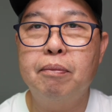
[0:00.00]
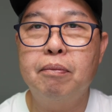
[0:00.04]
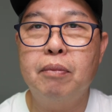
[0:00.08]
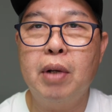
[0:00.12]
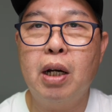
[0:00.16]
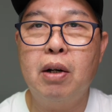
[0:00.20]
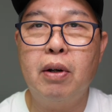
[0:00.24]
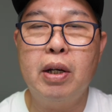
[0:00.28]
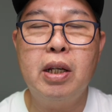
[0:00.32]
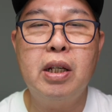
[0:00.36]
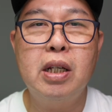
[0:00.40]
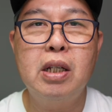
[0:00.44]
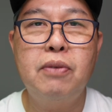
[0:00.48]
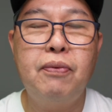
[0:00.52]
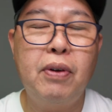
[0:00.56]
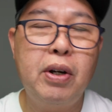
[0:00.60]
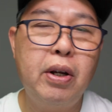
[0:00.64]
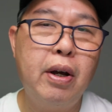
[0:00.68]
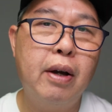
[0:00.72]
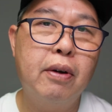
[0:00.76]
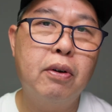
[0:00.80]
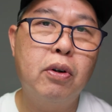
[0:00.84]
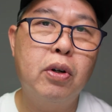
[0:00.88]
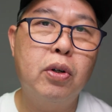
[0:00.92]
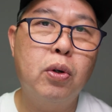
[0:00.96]
Now in this
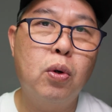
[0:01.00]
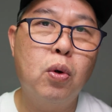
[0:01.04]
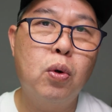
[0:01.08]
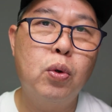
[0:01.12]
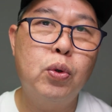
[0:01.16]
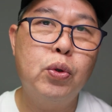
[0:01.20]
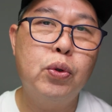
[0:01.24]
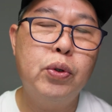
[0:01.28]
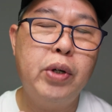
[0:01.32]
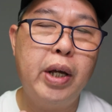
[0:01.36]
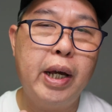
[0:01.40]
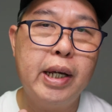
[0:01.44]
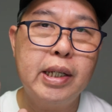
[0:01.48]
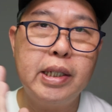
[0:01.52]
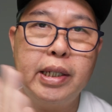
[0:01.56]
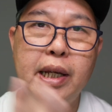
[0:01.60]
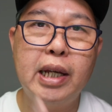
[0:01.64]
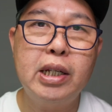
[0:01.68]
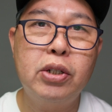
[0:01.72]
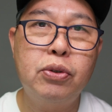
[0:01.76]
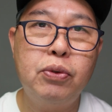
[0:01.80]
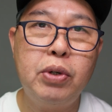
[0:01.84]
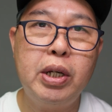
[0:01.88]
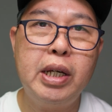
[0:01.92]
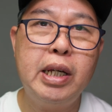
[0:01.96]
video, I'm going to go through the
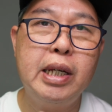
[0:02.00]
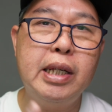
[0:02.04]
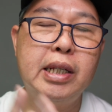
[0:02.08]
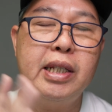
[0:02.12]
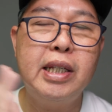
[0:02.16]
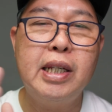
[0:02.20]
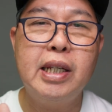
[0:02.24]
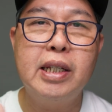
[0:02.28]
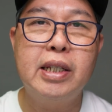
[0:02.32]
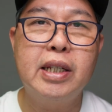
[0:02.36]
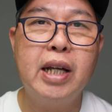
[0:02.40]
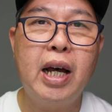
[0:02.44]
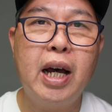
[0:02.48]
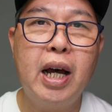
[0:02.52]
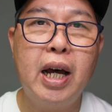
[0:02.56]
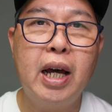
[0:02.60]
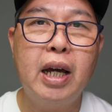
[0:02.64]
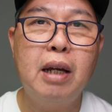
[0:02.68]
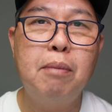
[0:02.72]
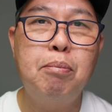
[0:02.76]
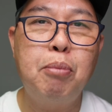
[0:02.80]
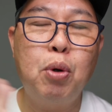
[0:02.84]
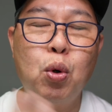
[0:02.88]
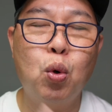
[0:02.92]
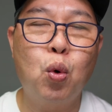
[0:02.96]
accessories,
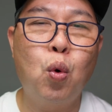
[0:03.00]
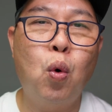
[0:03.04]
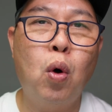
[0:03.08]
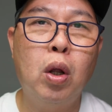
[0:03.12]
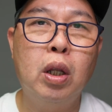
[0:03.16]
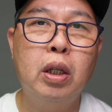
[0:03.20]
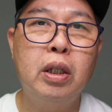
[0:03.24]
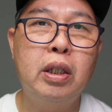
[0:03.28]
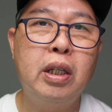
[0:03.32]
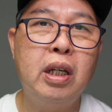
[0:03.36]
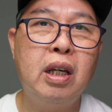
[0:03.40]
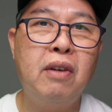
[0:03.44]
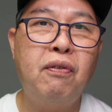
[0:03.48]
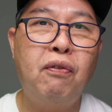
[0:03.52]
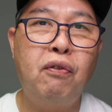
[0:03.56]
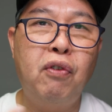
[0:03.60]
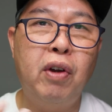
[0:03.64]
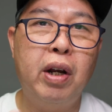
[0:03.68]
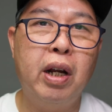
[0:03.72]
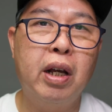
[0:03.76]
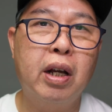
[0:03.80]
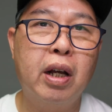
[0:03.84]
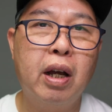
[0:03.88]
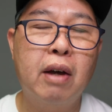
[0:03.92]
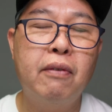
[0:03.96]
design, build quality,
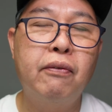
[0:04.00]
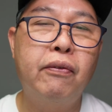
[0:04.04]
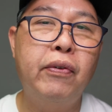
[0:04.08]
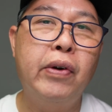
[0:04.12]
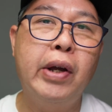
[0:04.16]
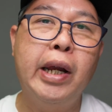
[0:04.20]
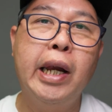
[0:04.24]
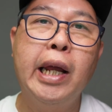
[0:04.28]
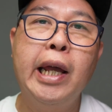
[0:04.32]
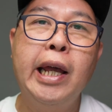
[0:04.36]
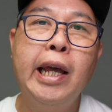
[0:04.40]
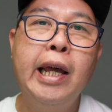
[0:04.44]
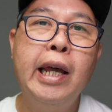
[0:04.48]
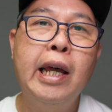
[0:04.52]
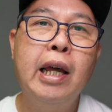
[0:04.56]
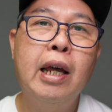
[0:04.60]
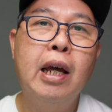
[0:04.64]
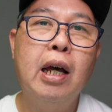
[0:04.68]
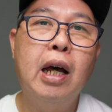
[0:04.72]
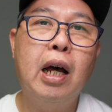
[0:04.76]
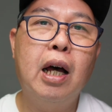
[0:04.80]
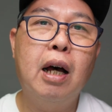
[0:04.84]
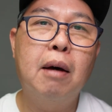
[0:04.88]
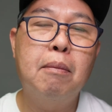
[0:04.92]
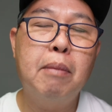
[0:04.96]
fit and comfort,
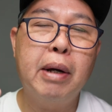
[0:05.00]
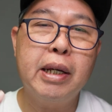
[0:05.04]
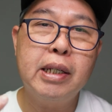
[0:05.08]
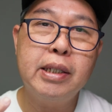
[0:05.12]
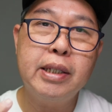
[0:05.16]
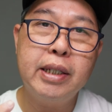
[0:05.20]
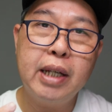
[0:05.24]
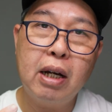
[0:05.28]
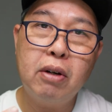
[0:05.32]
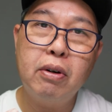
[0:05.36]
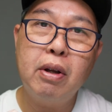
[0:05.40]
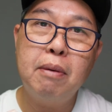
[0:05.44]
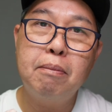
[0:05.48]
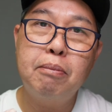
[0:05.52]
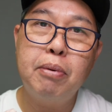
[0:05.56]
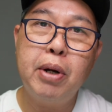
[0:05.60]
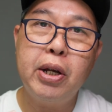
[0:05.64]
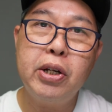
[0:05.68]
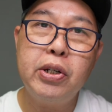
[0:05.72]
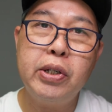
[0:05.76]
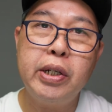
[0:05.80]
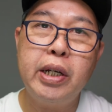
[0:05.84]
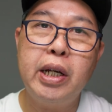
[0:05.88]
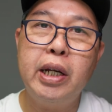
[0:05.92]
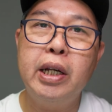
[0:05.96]
my sound
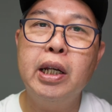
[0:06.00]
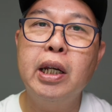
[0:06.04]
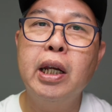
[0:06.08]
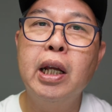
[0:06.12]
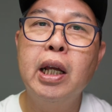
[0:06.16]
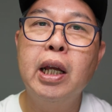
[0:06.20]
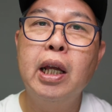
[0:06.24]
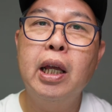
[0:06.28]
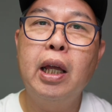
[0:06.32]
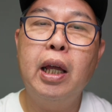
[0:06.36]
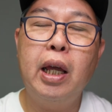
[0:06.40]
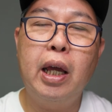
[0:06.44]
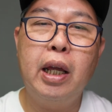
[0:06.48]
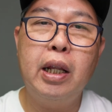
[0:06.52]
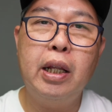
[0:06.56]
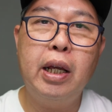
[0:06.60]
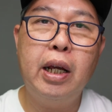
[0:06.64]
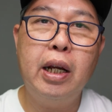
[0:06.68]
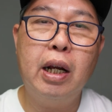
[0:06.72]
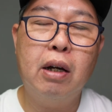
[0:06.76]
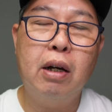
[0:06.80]
impression, and then